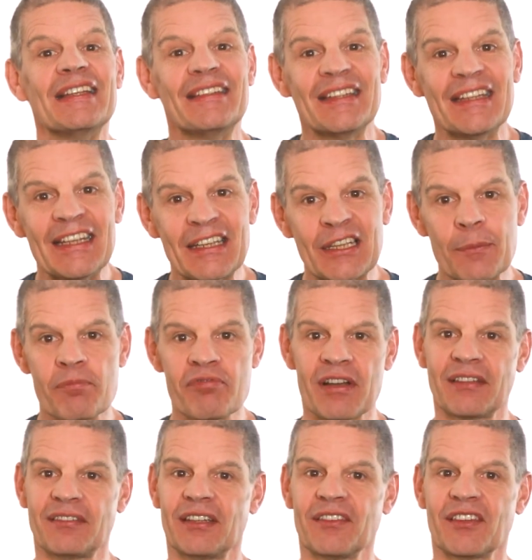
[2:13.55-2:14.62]

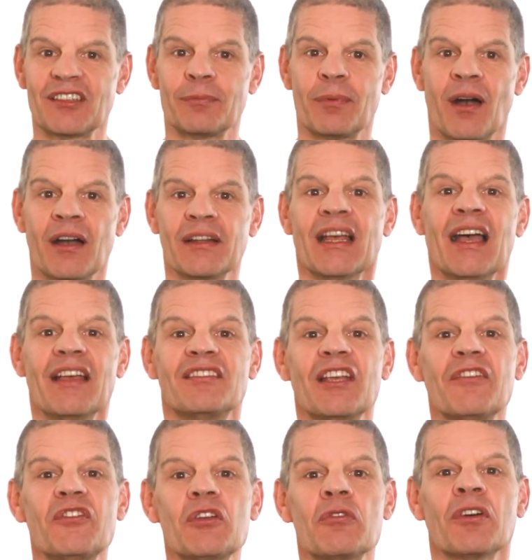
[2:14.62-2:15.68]
decompressing the spine, as
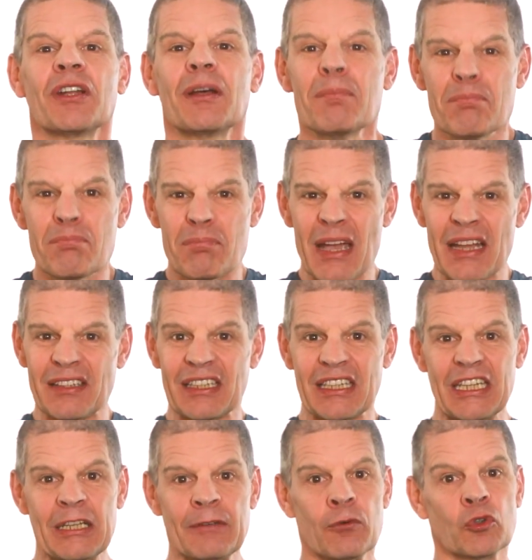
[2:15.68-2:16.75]
if you're on a
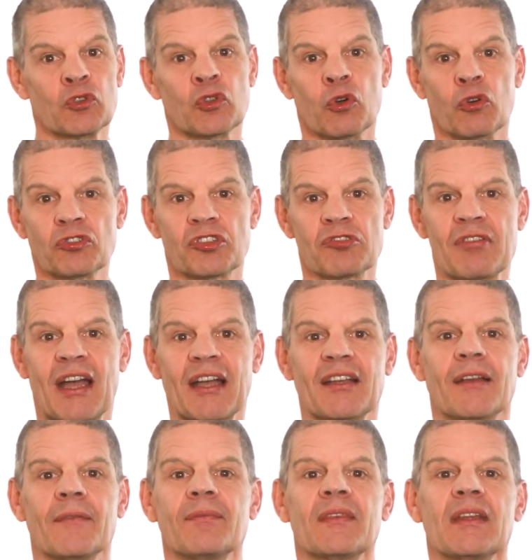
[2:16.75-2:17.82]
medieval torture rack.